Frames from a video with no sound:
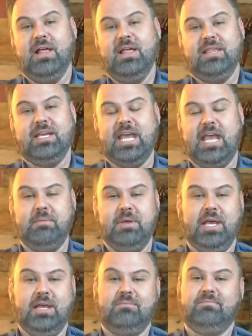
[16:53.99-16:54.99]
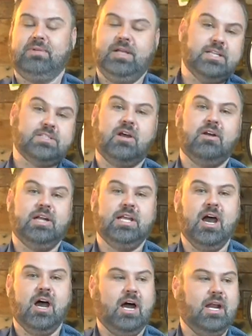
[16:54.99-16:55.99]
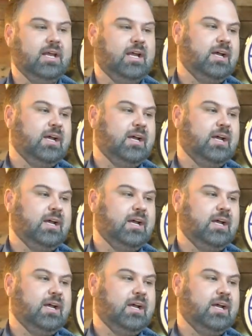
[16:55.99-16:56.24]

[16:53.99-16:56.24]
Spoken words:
that came in, it's already gone.